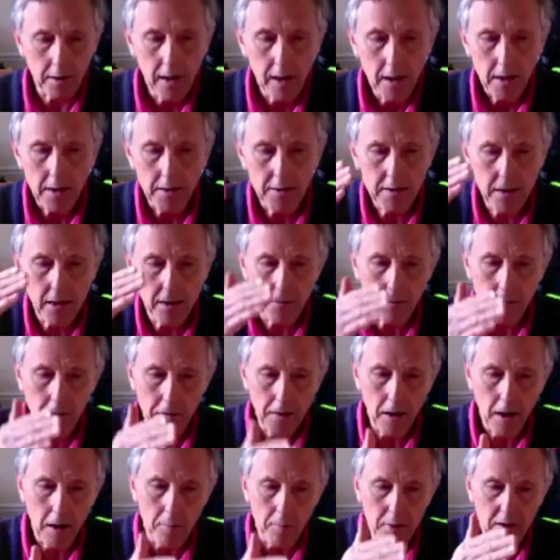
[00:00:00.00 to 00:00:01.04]
Instead of the
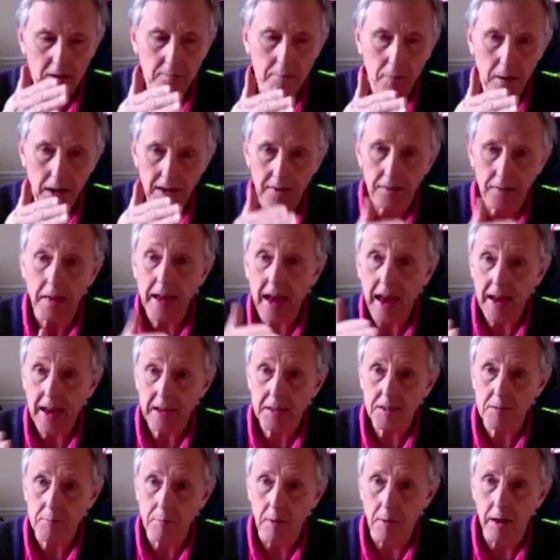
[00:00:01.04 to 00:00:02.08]
therapist being the
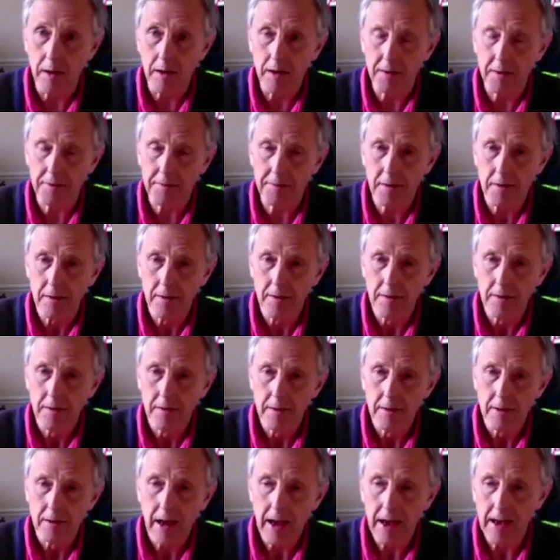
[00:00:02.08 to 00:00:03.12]
expert,
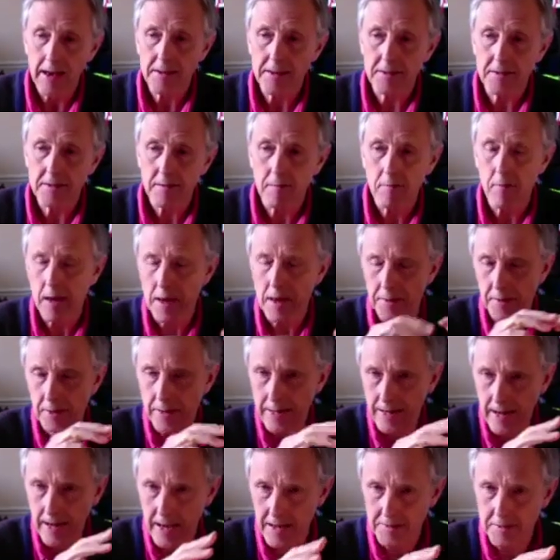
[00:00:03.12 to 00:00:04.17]
as in the
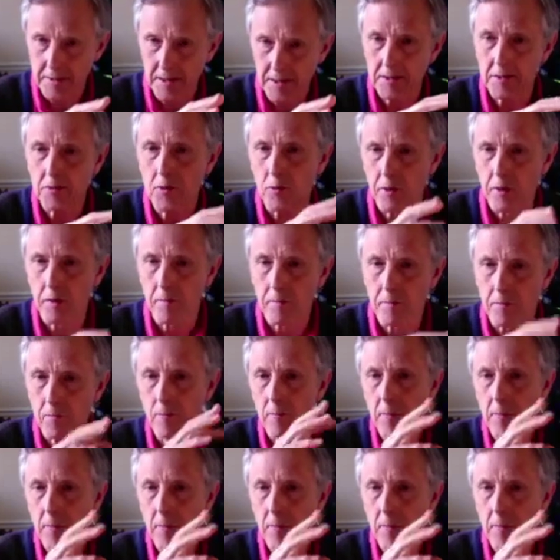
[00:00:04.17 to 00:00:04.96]
classic sort of